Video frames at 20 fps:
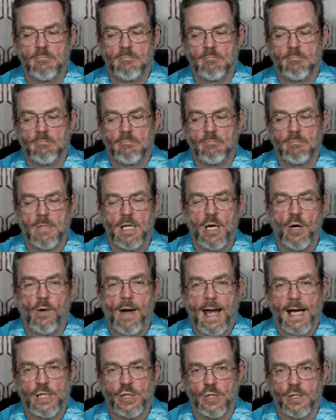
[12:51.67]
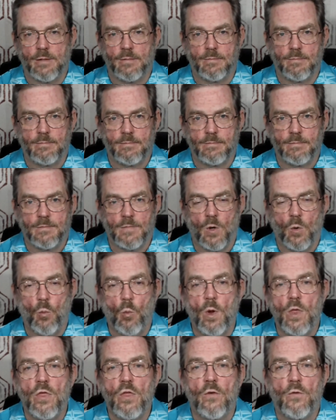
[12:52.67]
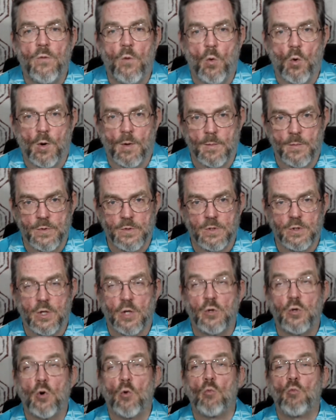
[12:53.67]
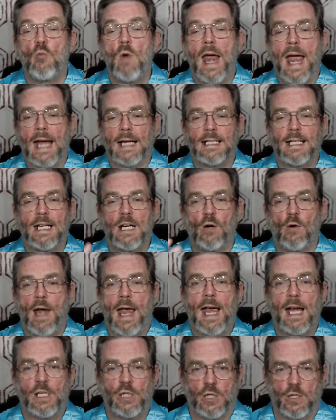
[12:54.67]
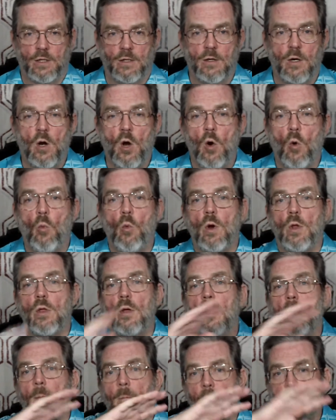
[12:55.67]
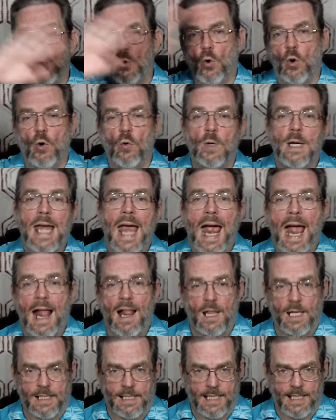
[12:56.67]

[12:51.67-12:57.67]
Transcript: interaction with the forms, the direct interaction with pure reality.